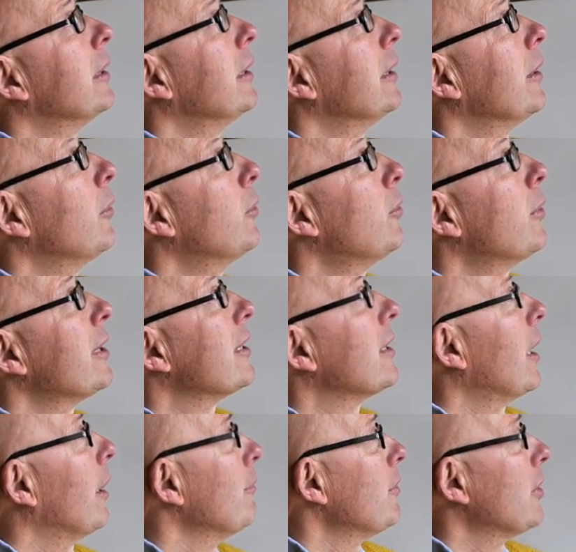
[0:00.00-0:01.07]
It always
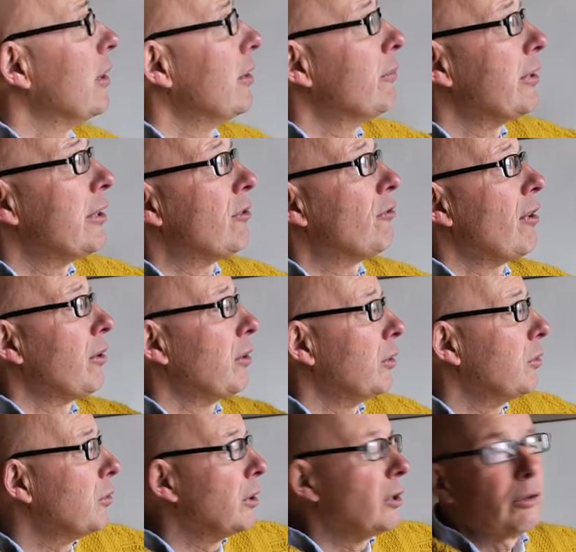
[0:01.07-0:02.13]
comes in. We struggle
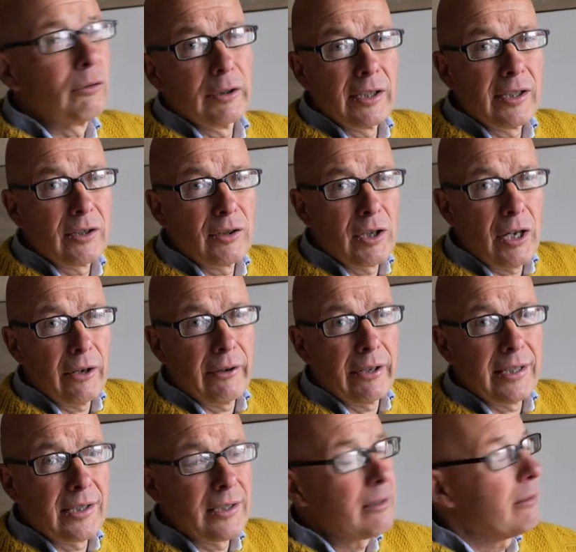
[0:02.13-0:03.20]
all along this
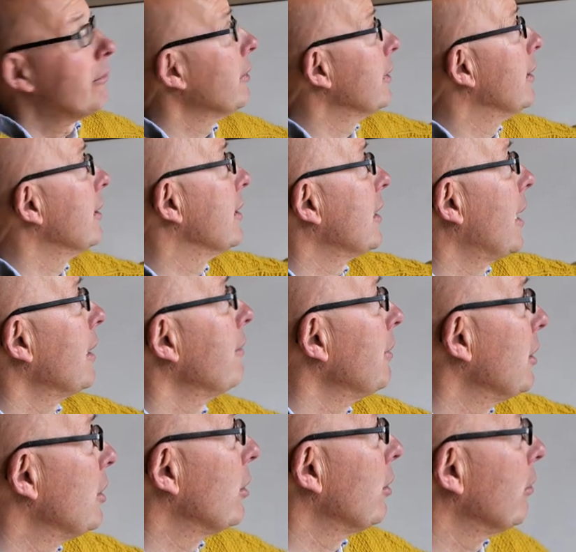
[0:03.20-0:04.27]
terrace with the same
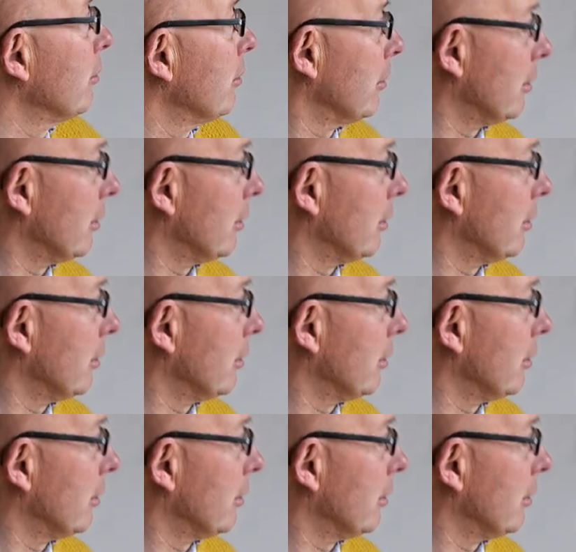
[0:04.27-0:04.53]
issue.